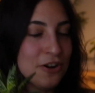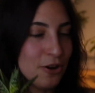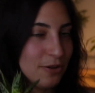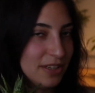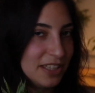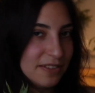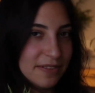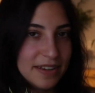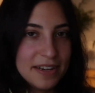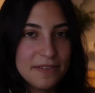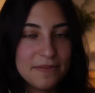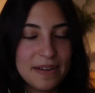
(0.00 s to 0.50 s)
know
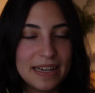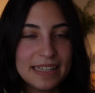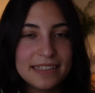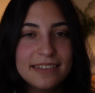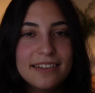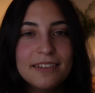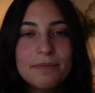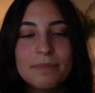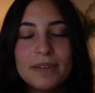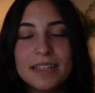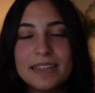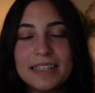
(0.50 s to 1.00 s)
it's very
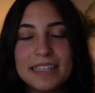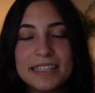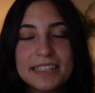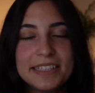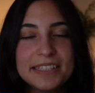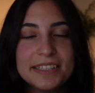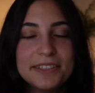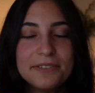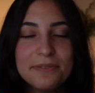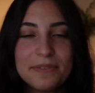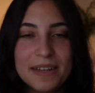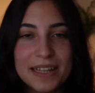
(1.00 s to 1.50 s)
basic, but this
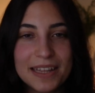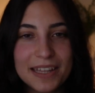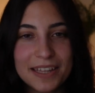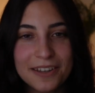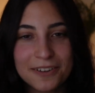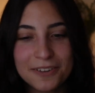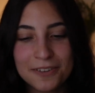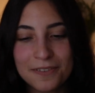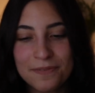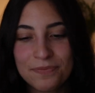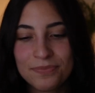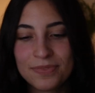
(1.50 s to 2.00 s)
is a
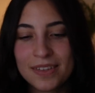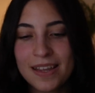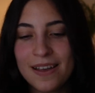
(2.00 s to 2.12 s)
video